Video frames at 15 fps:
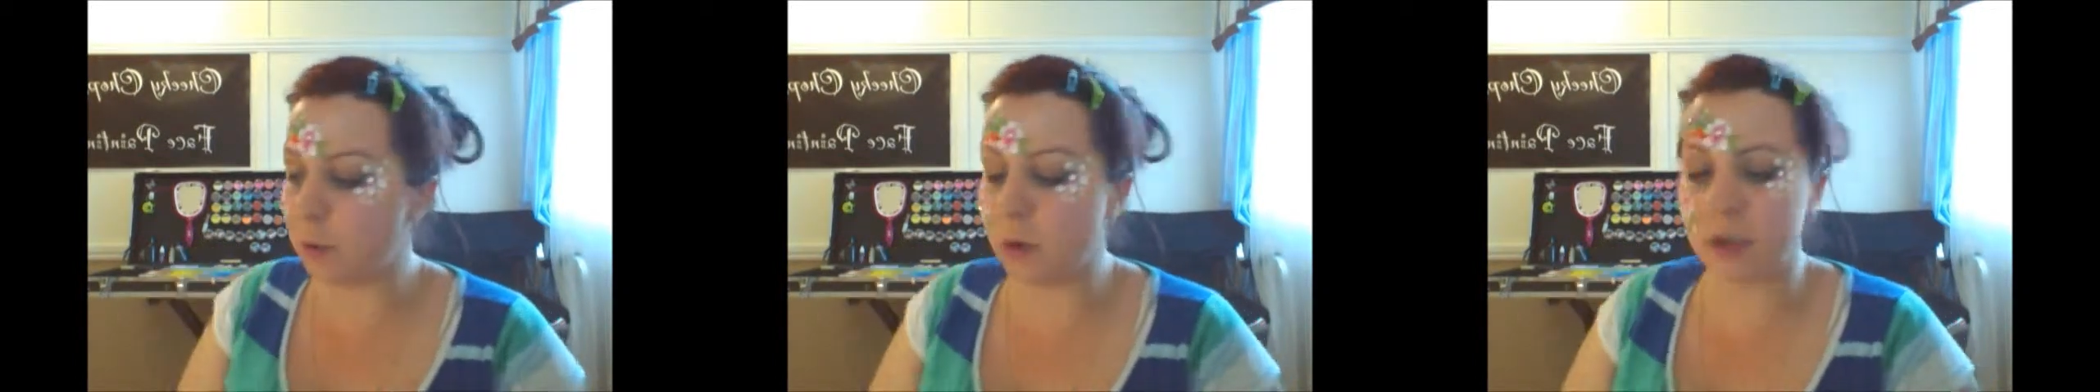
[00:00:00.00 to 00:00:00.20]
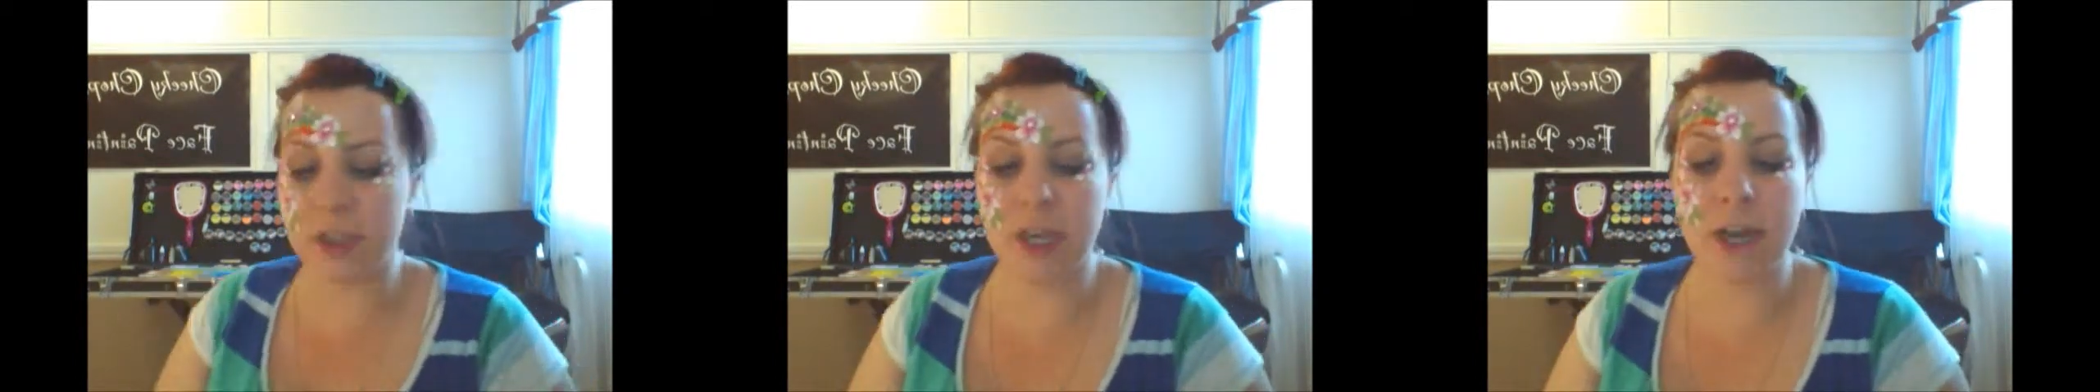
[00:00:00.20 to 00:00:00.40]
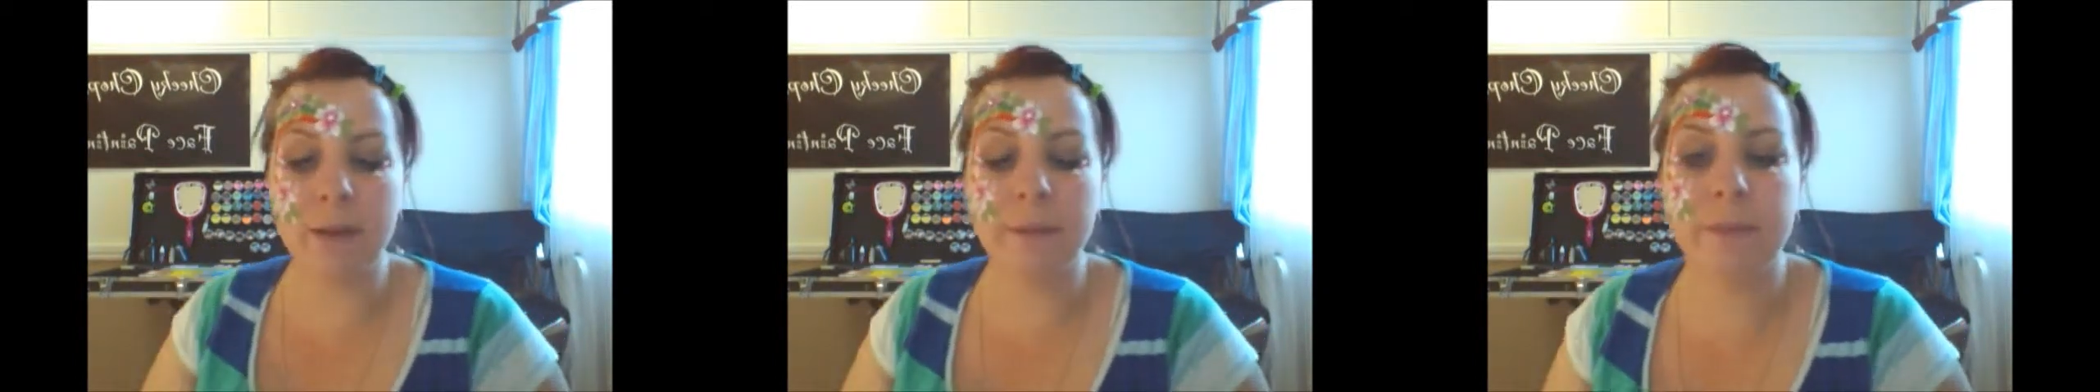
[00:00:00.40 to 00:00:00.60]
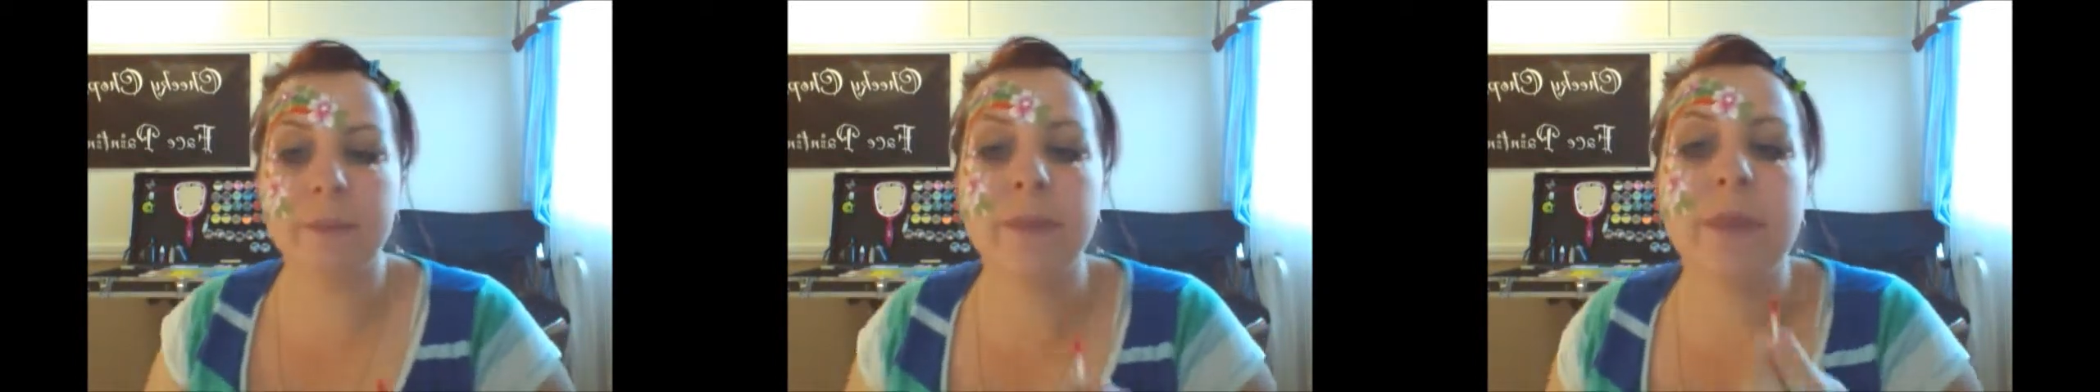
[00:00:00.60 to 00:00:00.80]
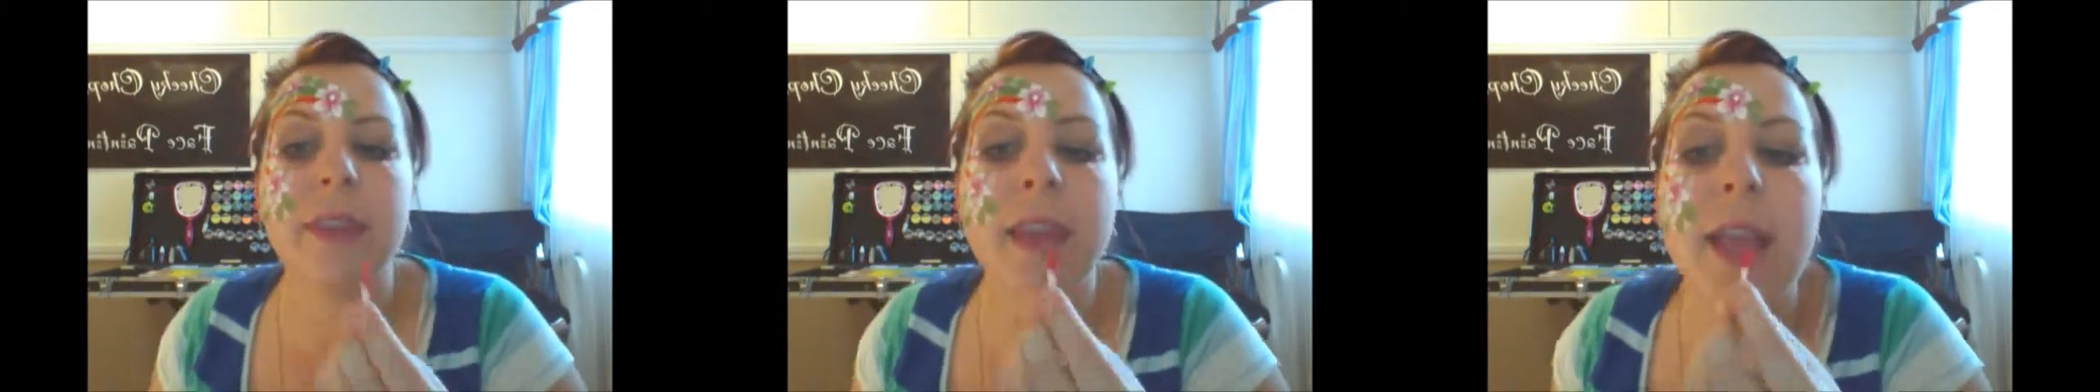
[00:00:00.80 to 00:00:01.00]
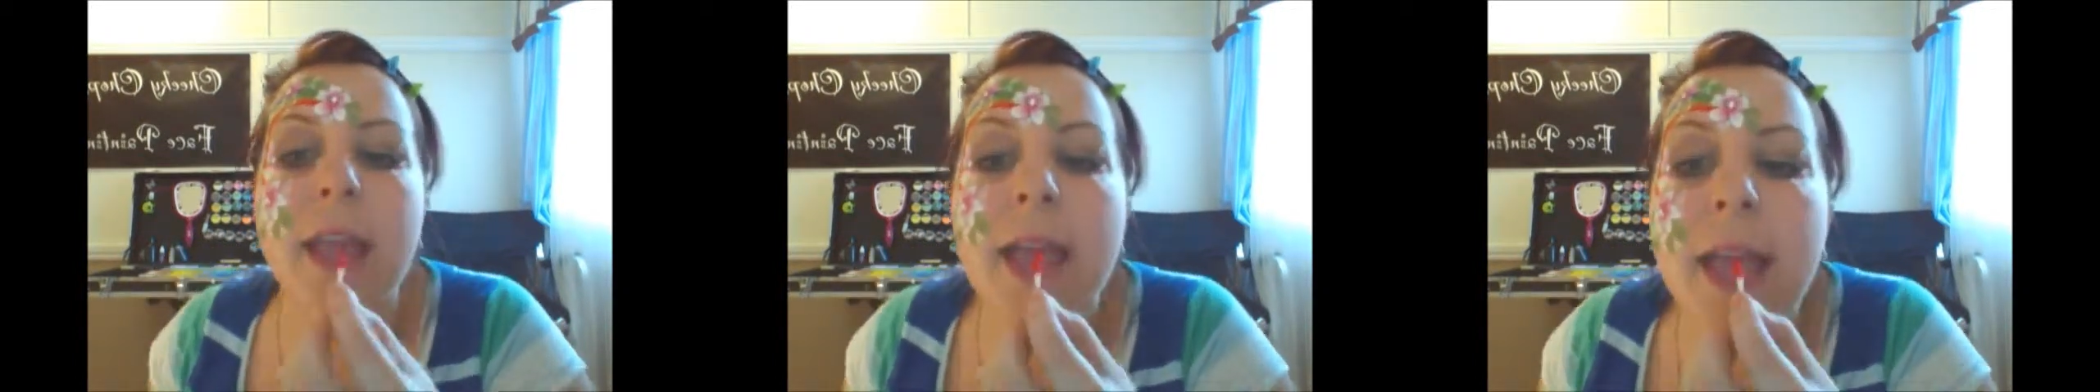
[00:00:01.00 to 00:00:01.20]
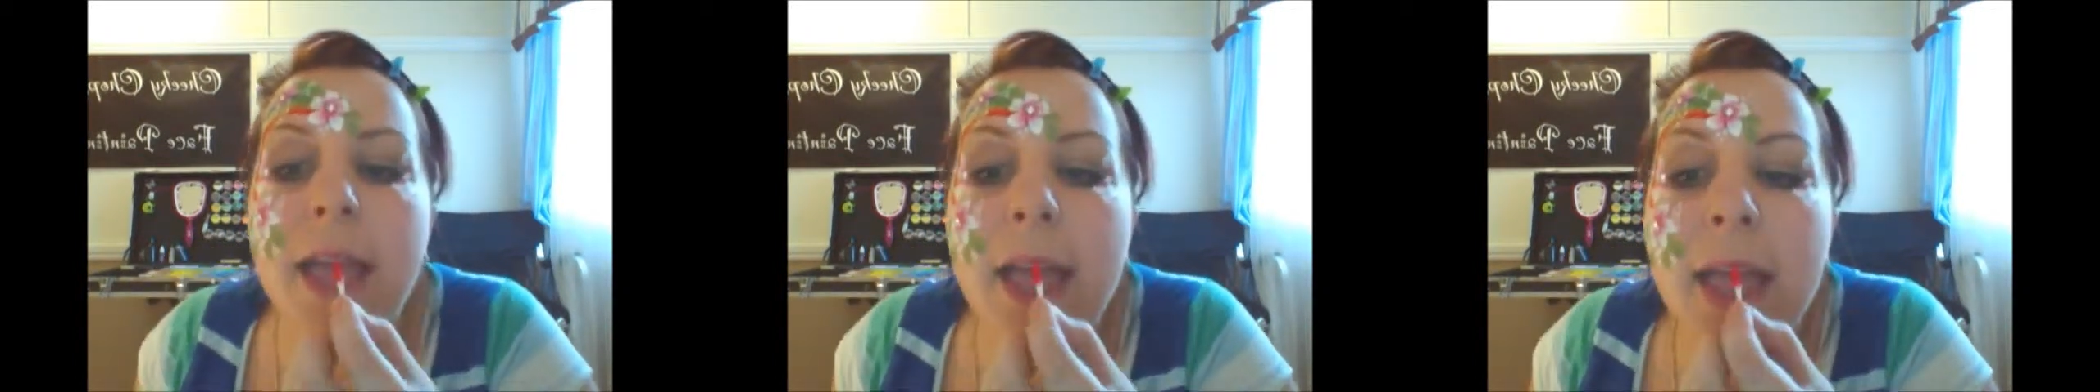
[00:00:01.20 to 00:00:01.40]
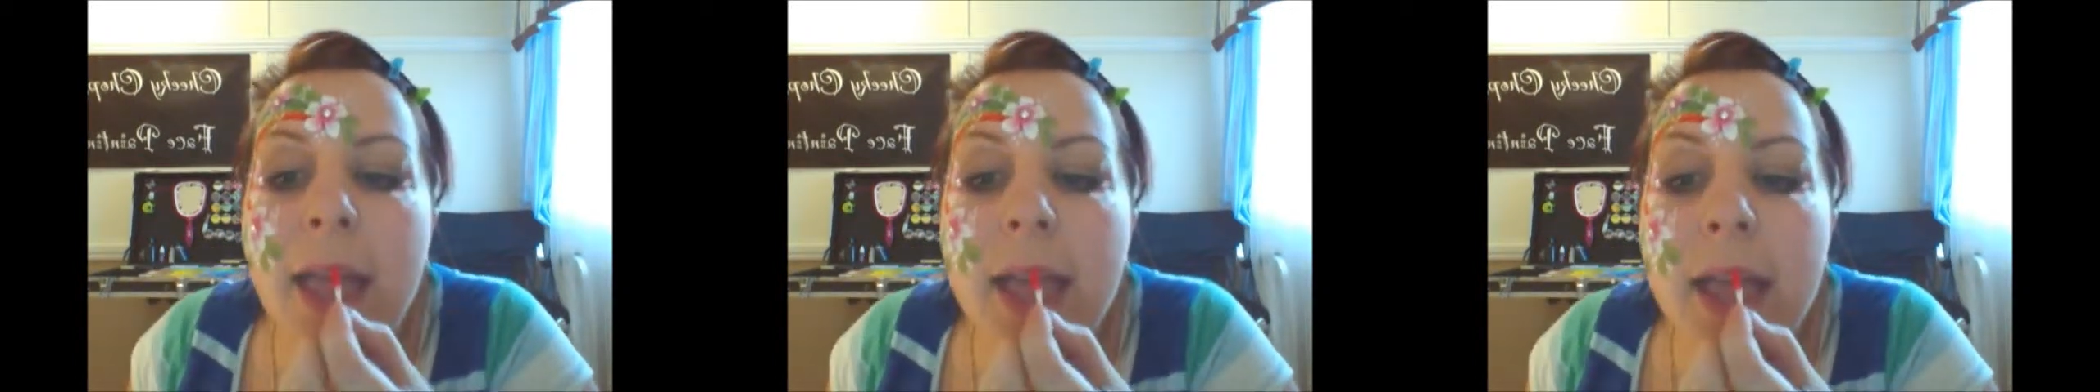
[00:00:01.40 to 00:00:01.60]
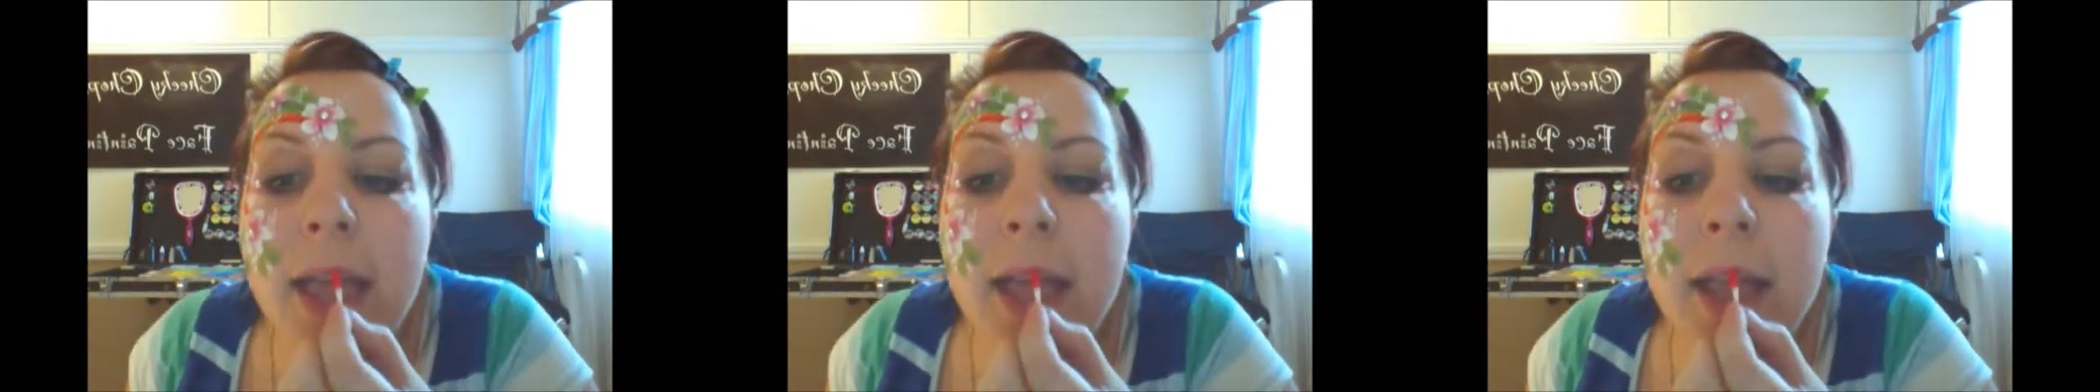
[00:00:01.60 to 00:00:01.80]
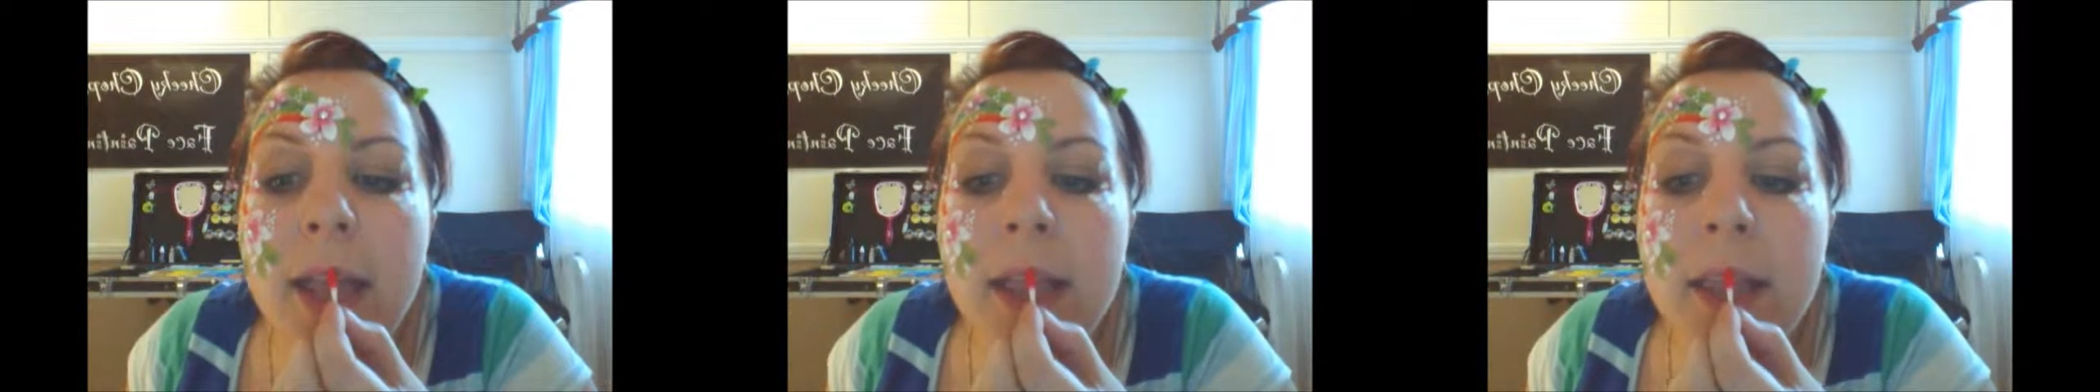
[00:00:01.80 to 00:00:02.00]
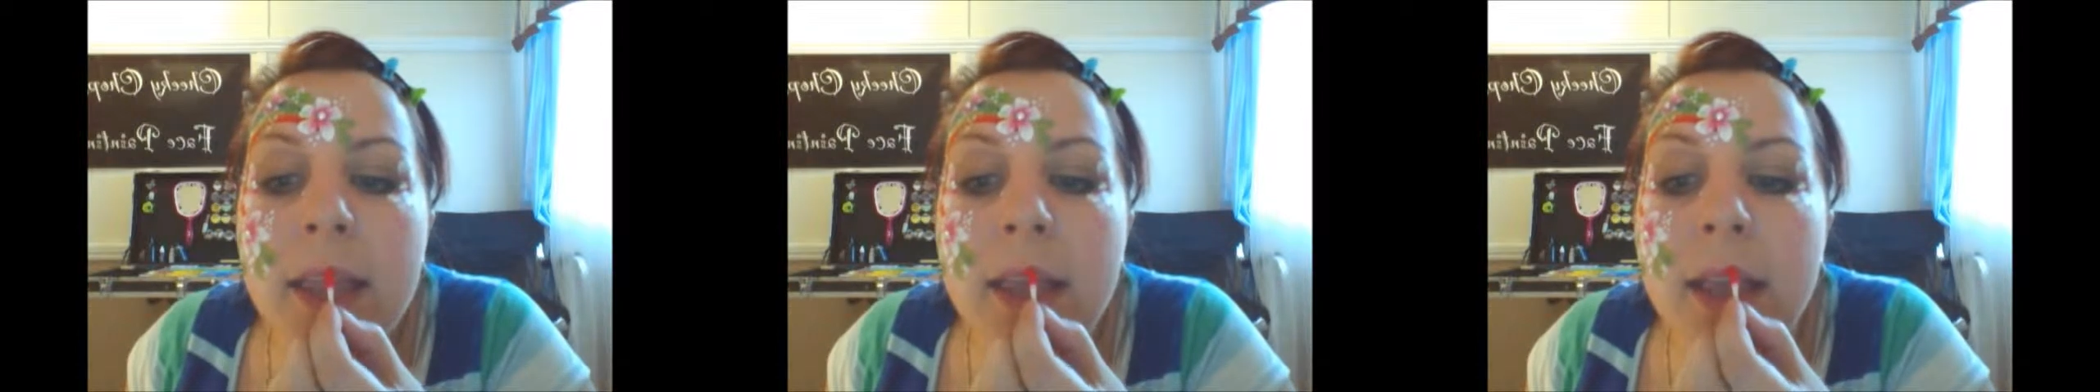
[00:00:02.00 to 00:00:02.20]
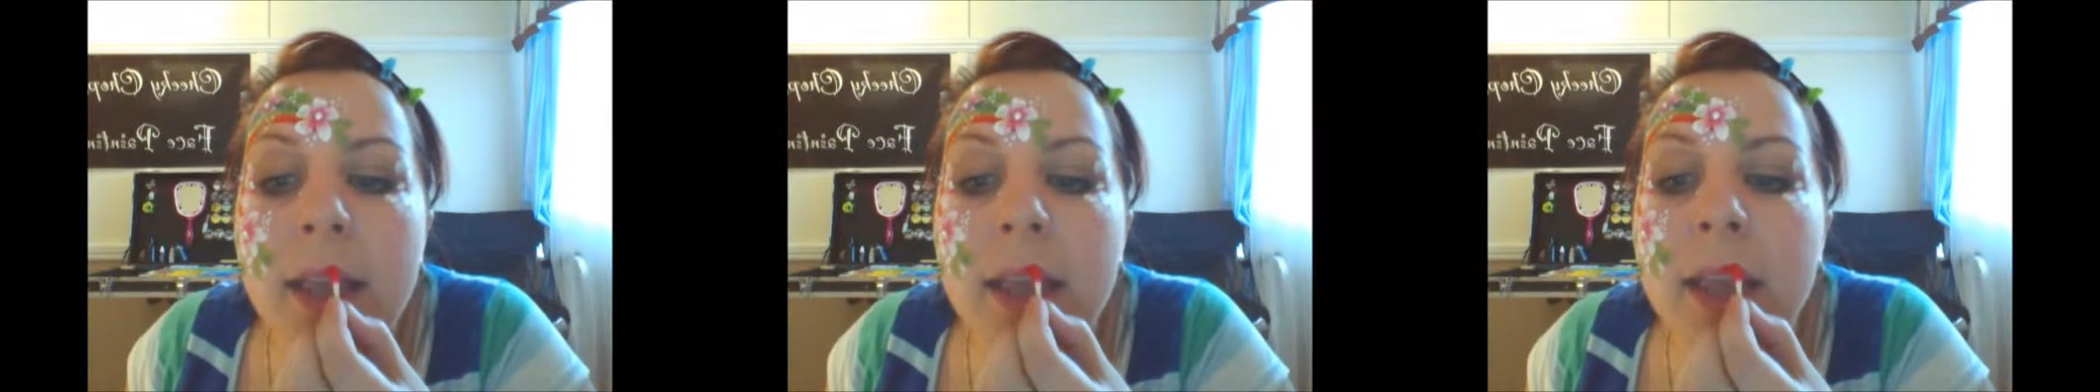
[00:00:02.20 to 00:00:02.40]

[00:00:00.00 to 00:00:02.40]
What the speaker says: water, and